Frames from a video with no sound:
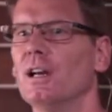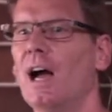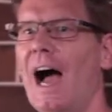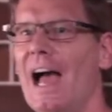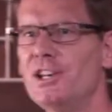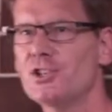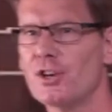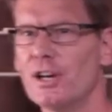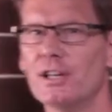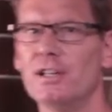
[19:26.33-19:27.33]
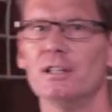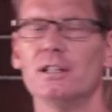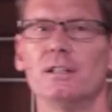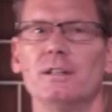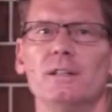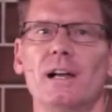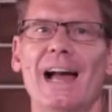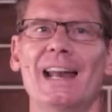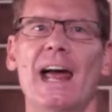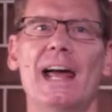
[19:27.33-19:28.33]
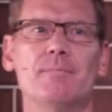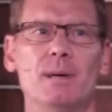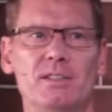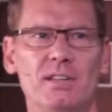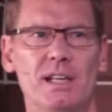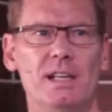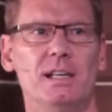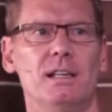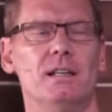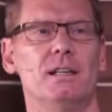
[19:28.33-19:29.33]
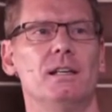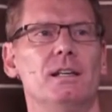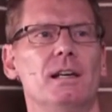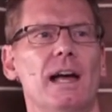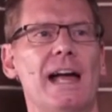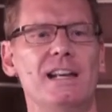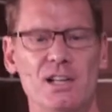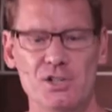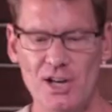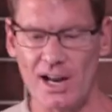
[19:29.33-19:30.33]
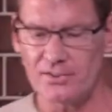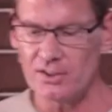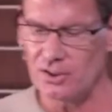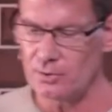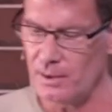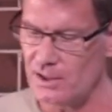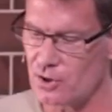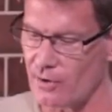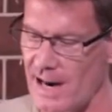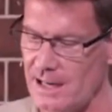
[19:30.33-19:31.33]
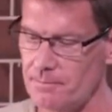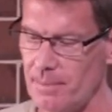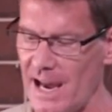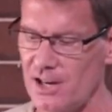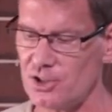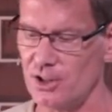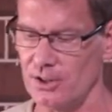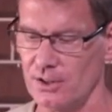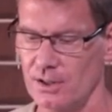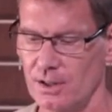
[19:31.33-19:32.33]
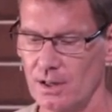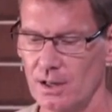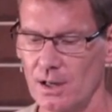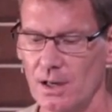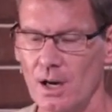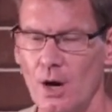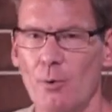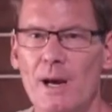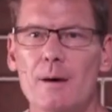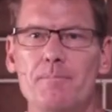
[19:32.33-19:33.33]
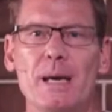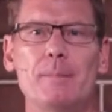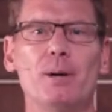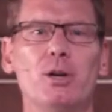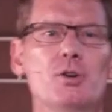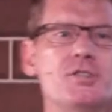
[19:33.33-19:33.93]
hatred and enmity and injustice with great passion. We are people who